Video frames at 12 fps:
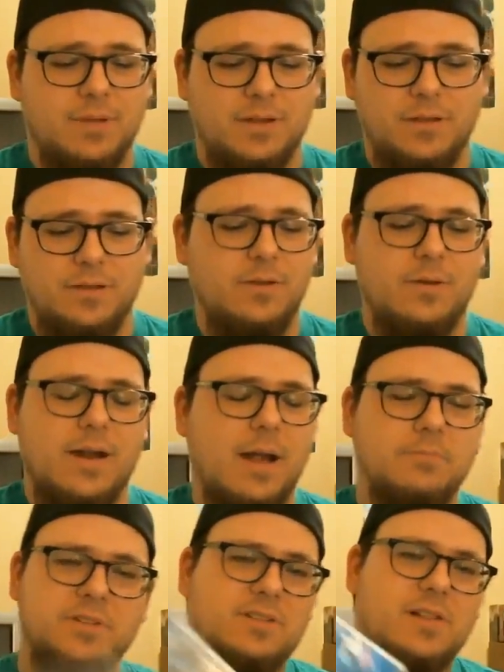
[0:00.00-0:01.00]
But
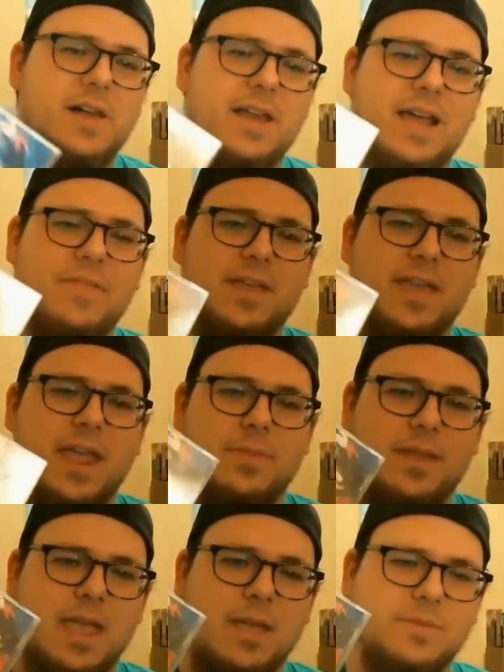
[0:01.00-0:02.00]
I'm just glad I got the game.
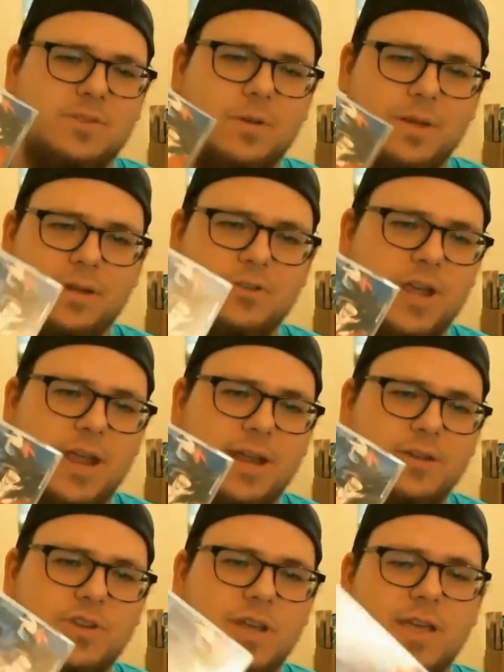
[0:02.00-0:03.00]
The game is totally
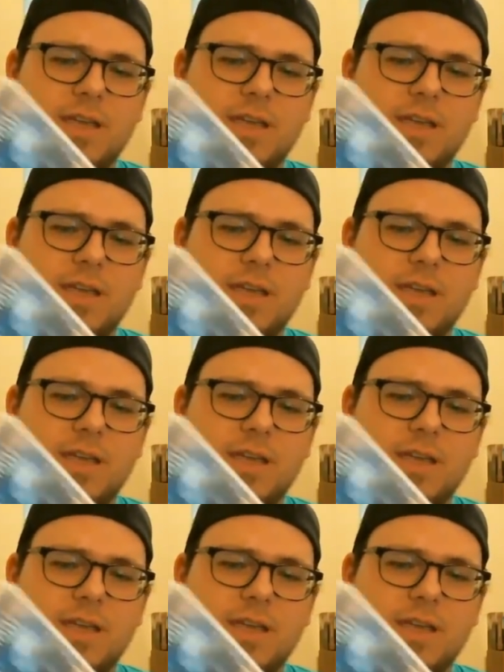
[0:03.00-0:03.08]
unchanged.